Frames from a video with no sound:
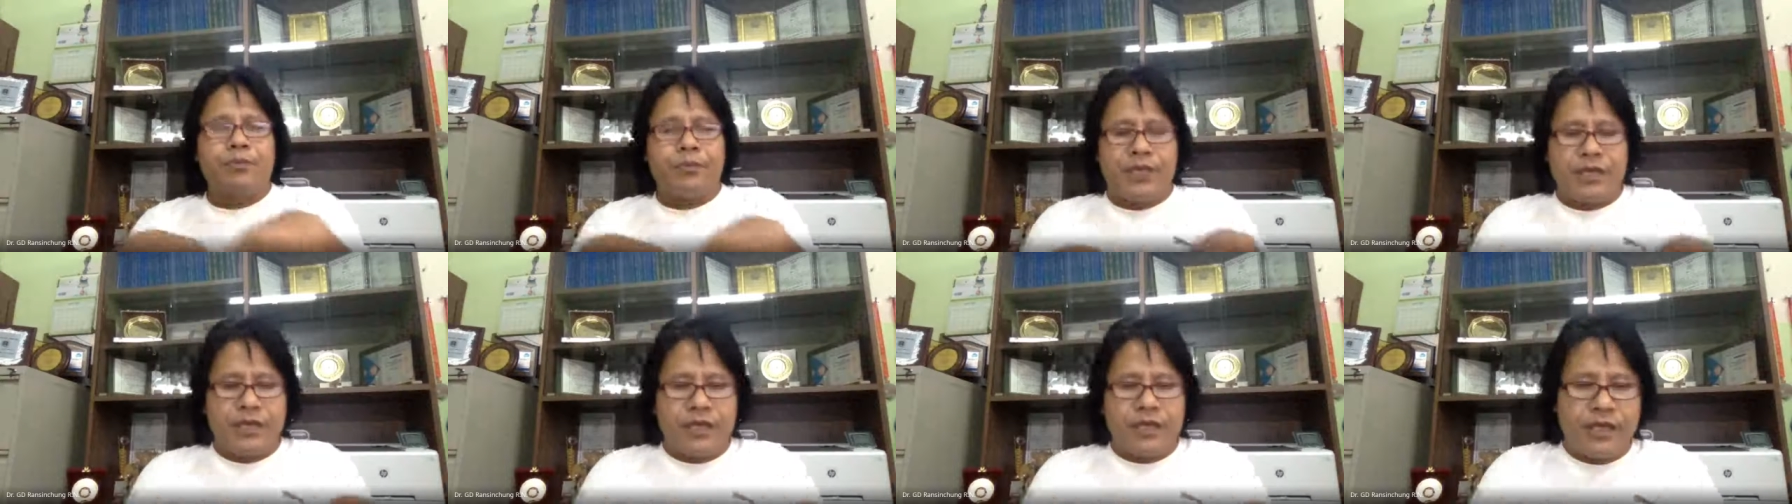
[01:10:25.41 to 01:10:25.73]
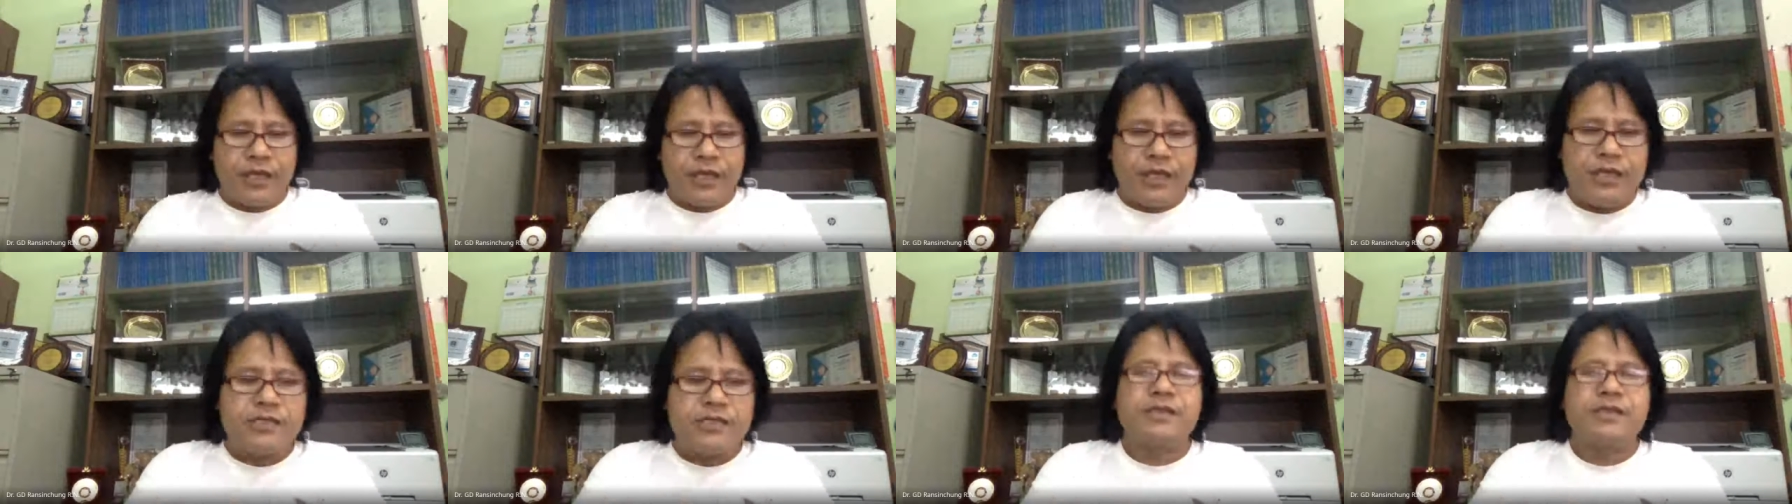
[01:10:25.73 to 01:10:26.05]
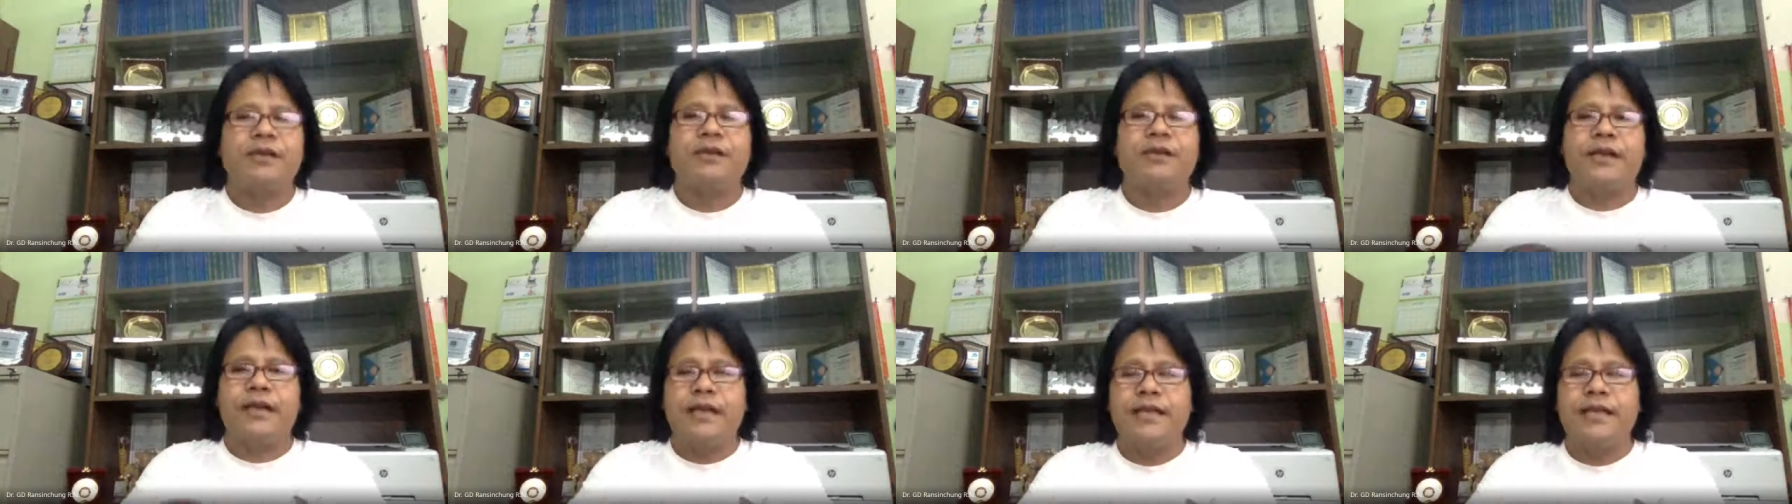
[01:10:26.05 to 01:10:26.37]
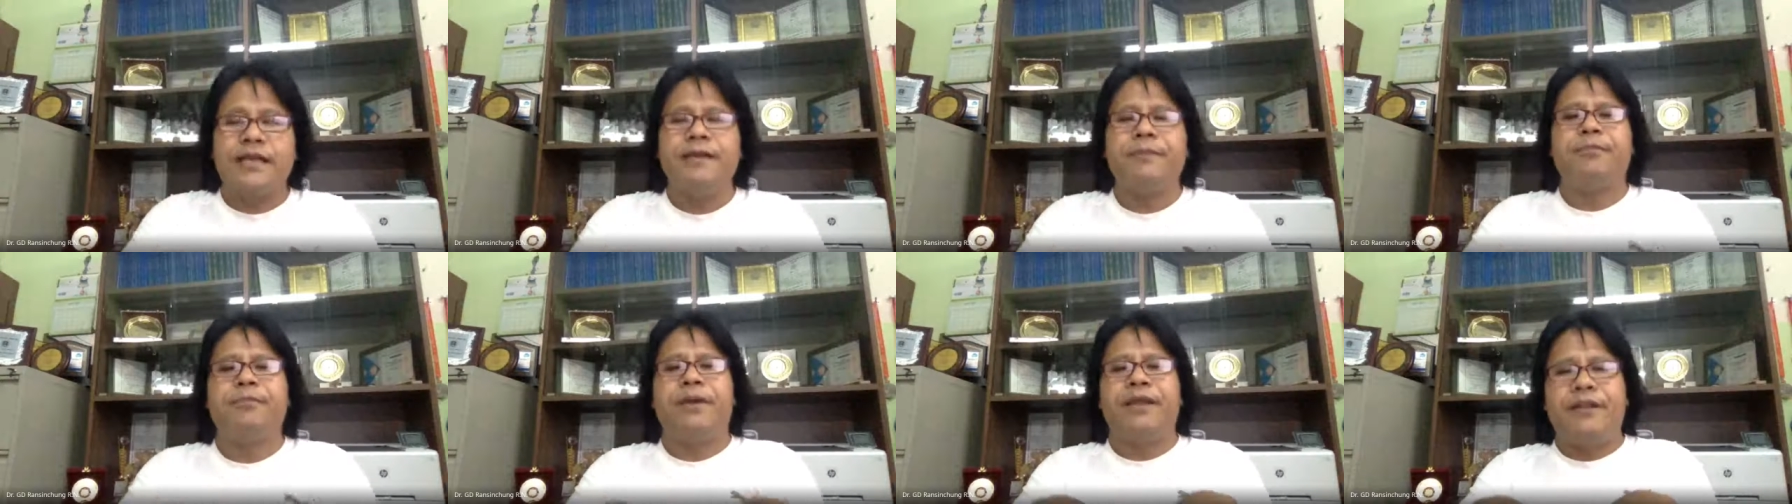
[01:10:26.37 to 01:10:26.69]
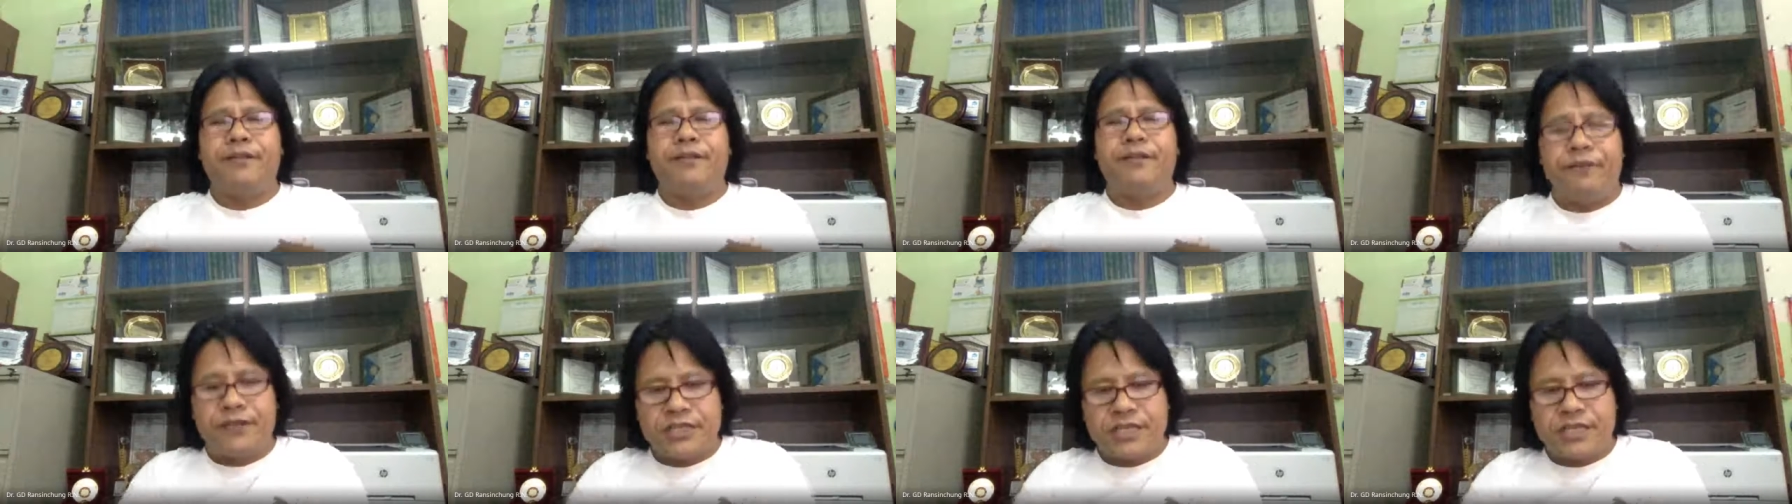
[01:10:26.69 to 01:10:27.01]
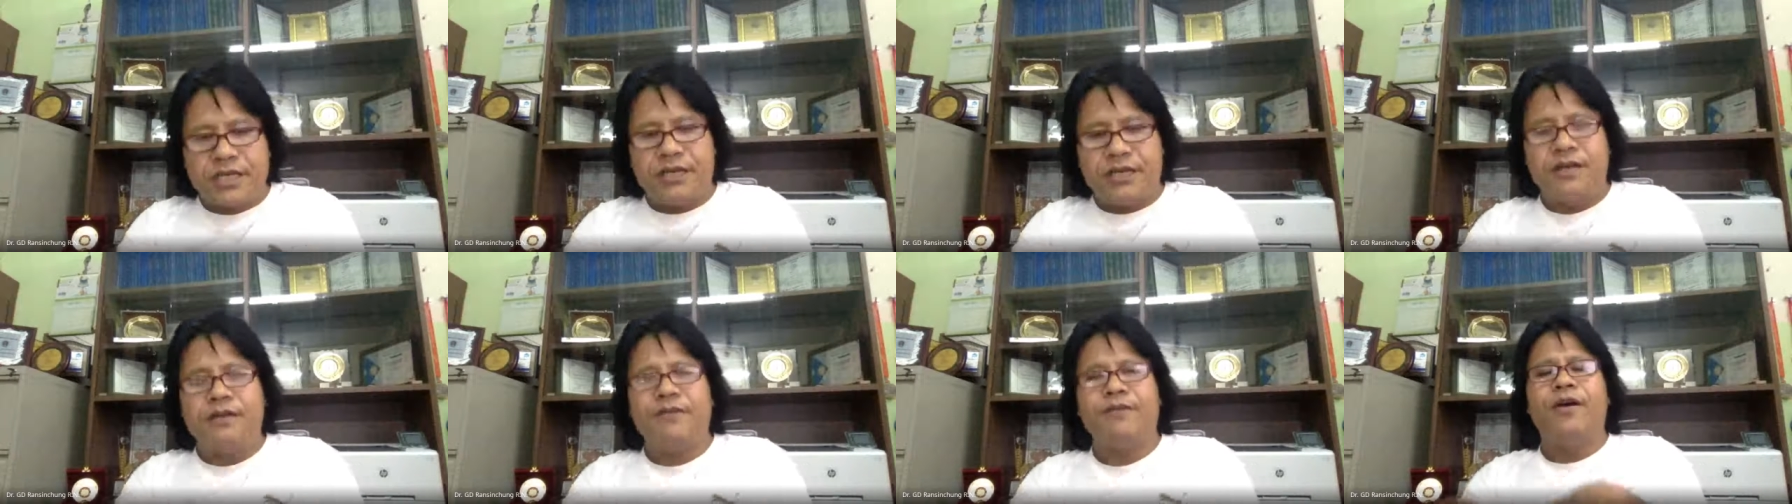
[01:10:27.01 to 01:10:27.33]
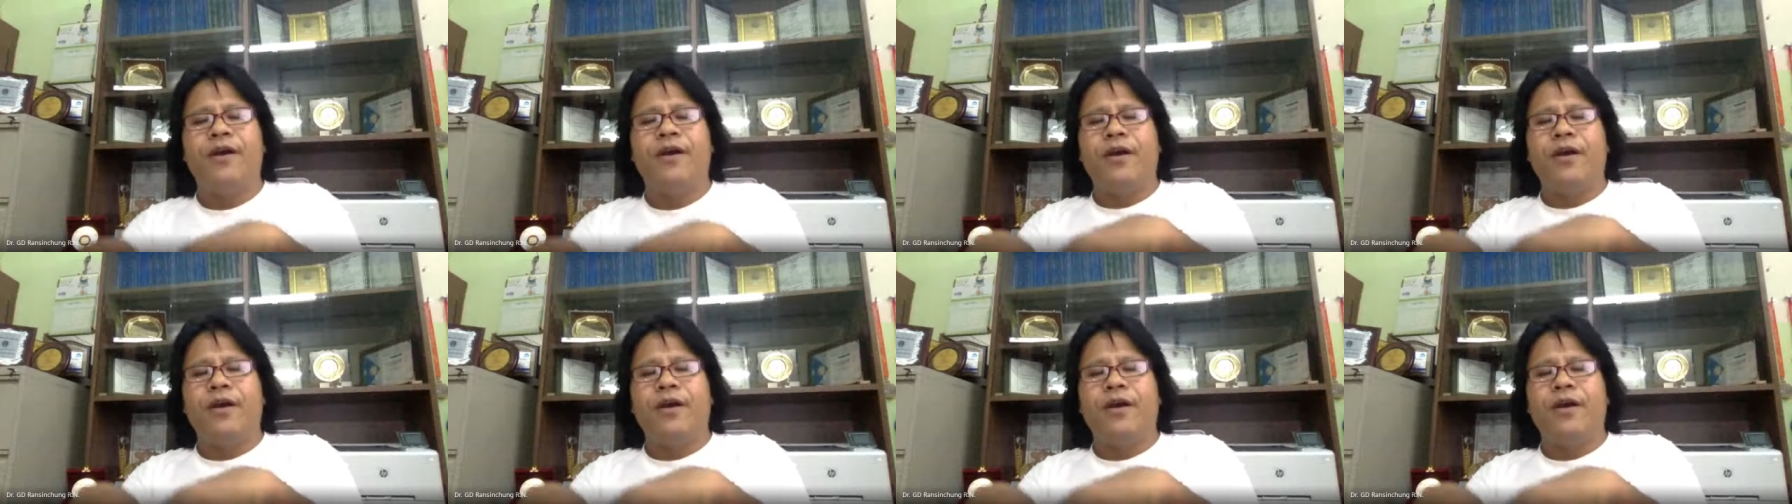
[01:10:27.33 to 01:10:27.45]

is really beneficial,